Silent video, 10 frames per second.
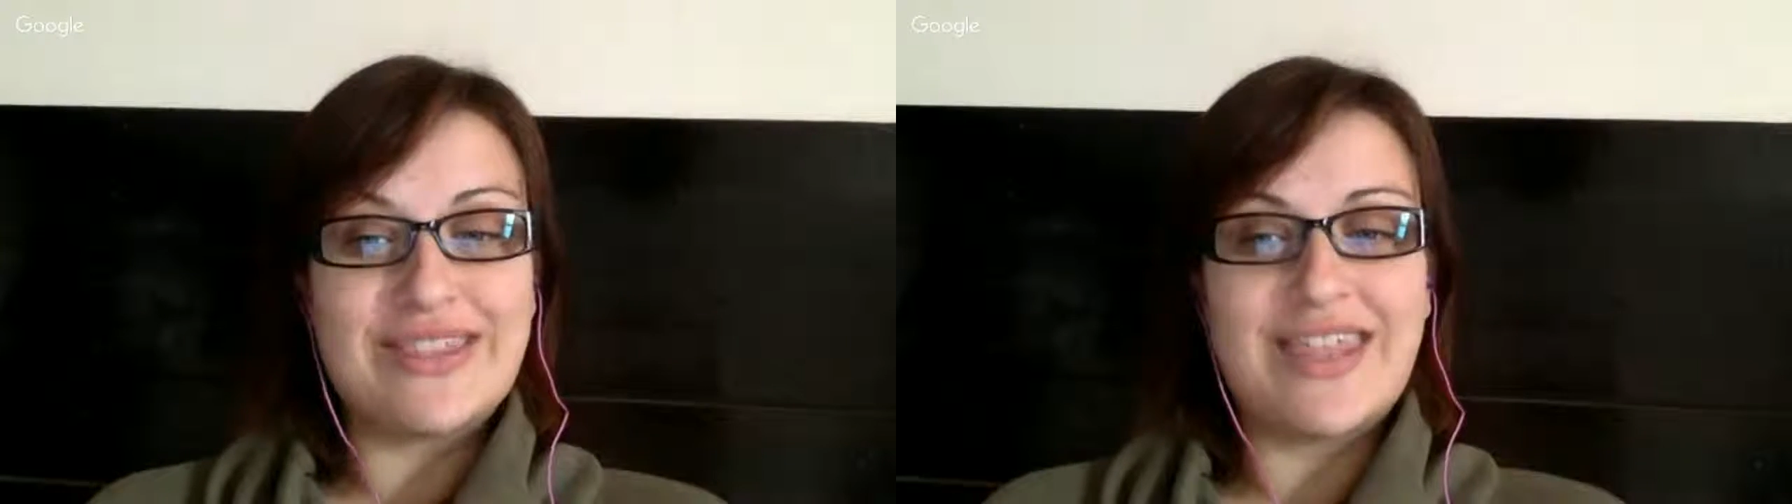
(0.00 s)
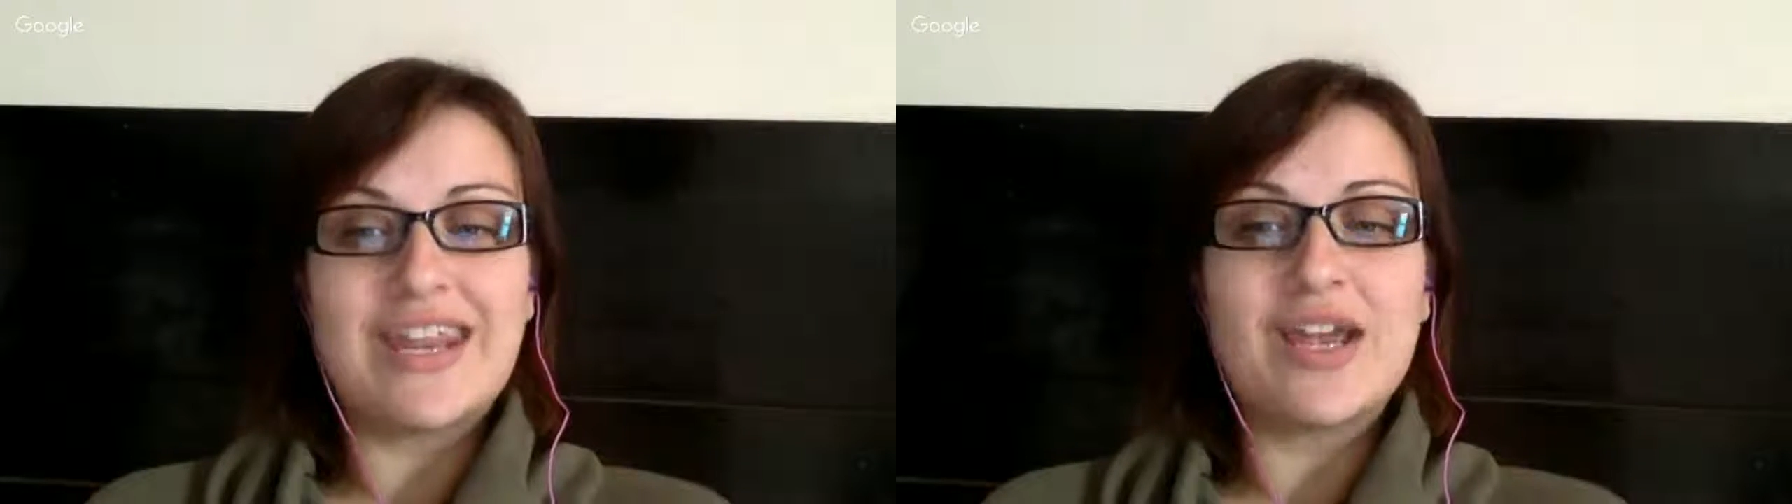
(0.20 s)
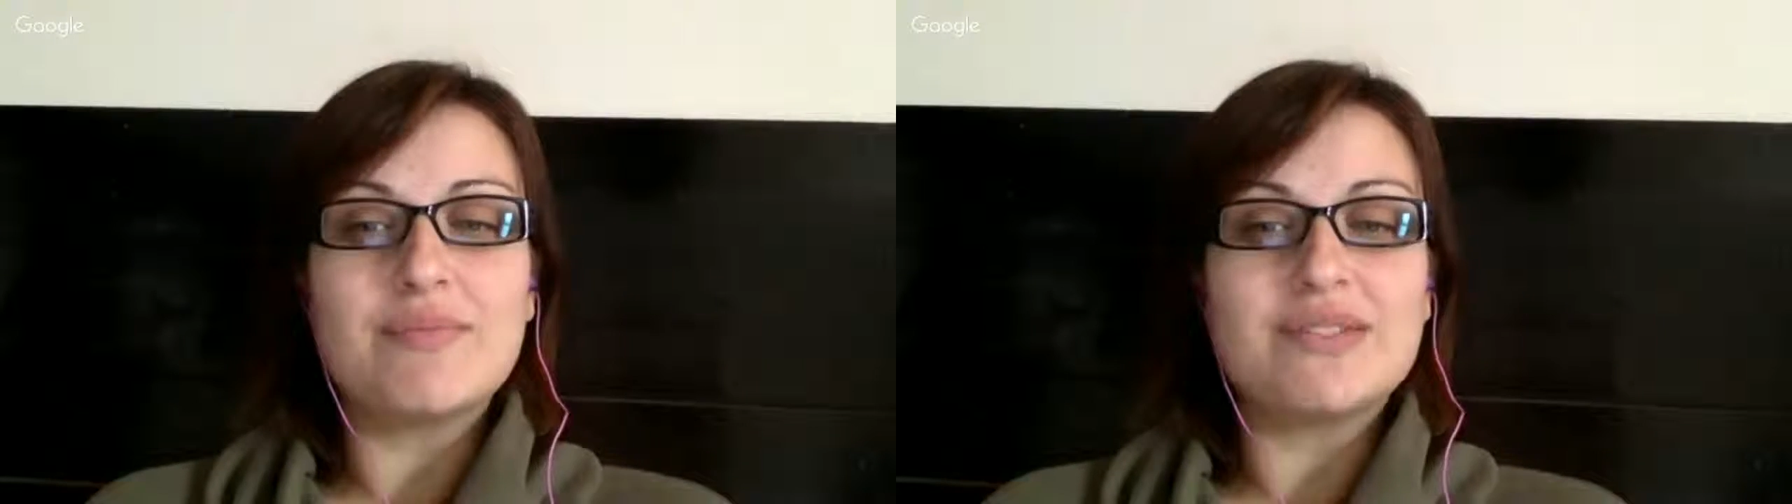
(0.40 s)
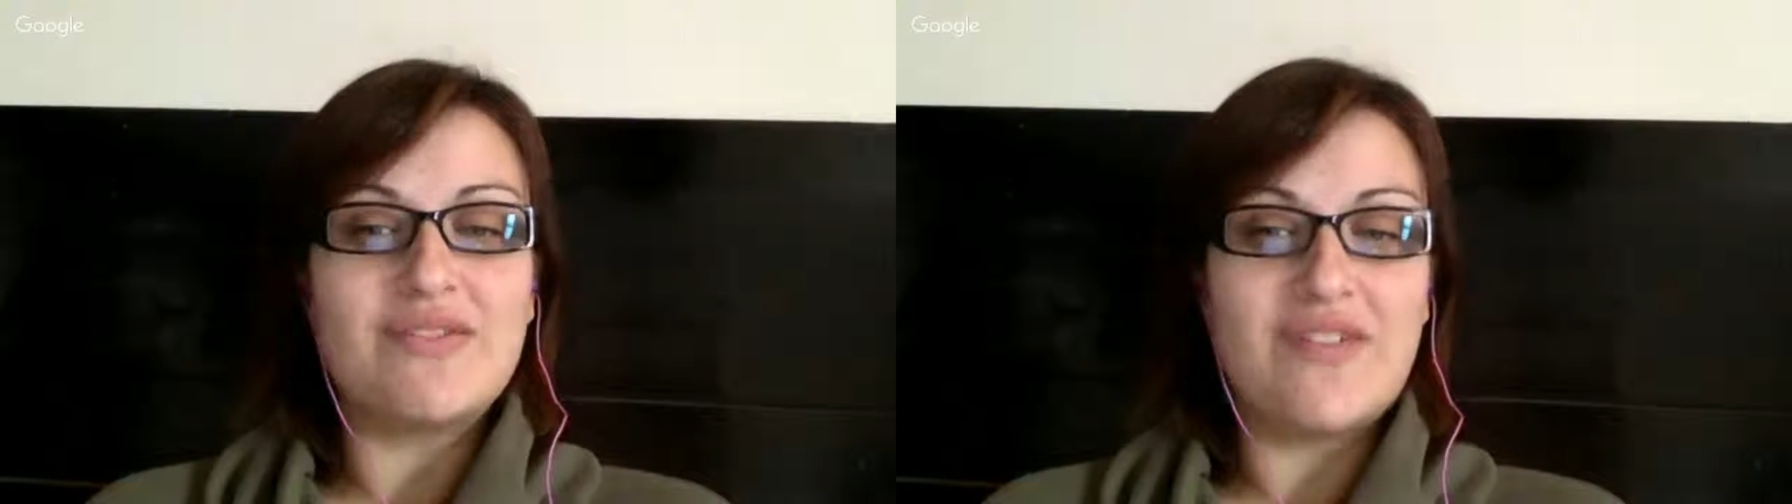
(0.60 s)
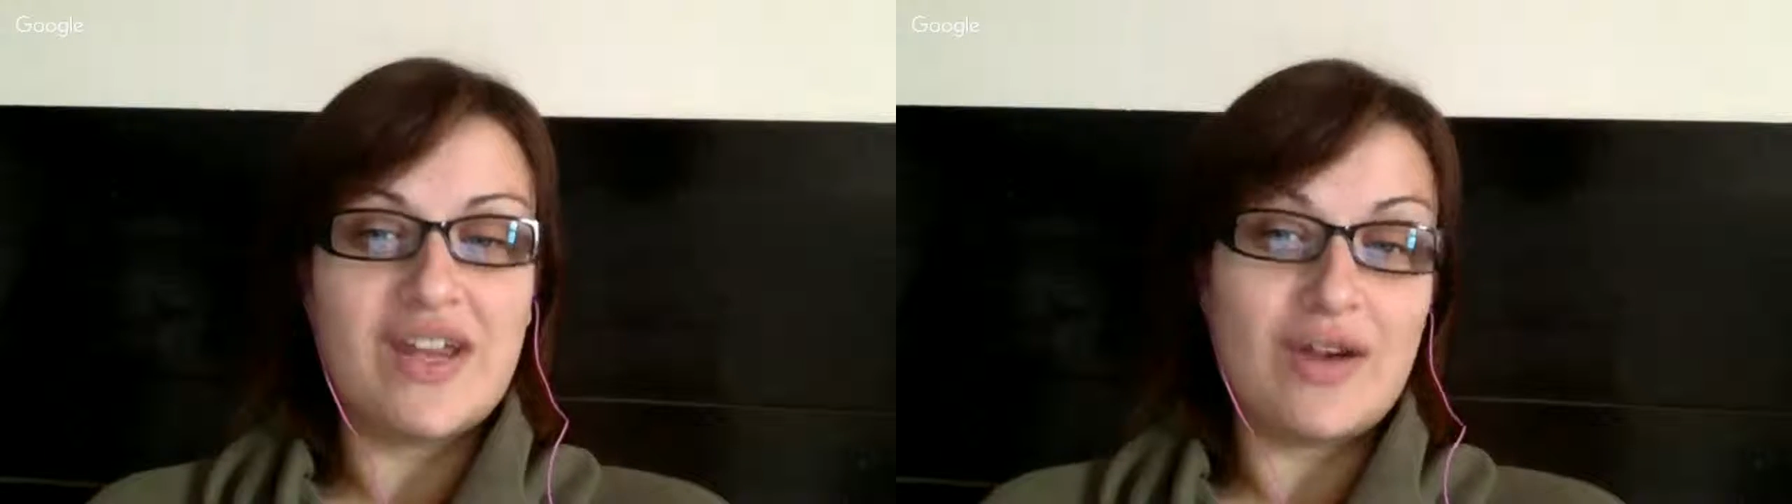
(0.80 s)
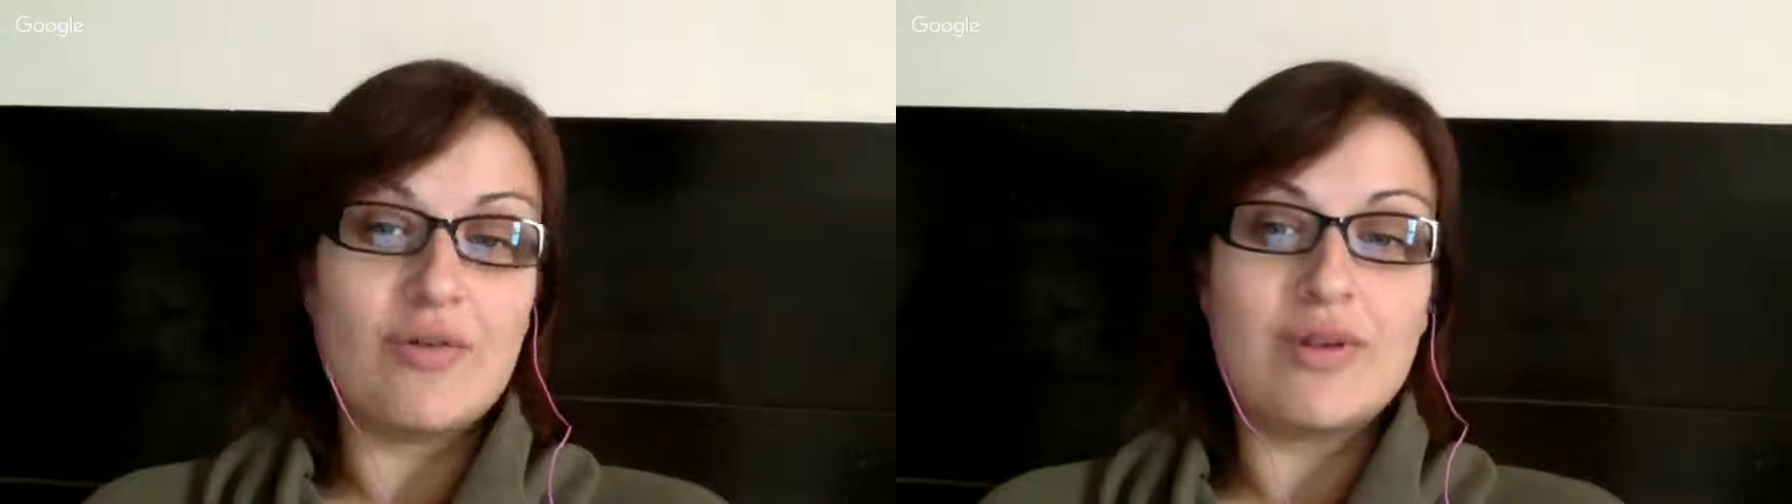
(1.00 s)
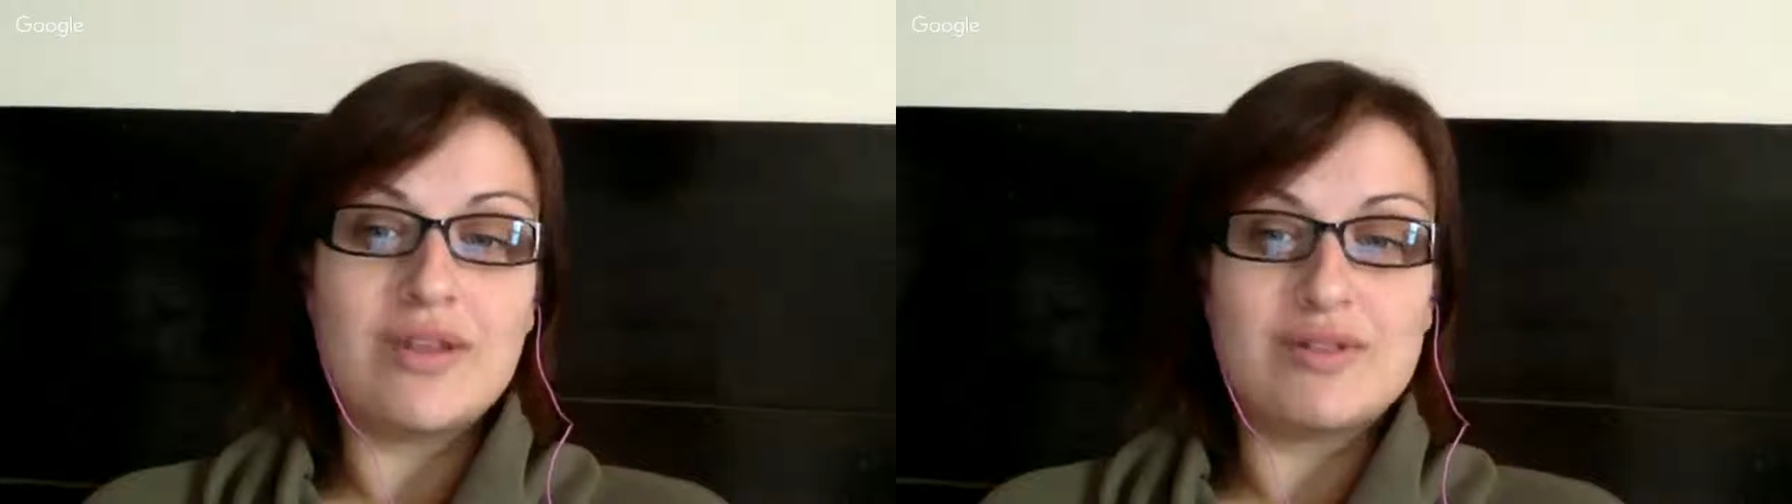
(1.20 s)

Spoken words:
and then it comes to find out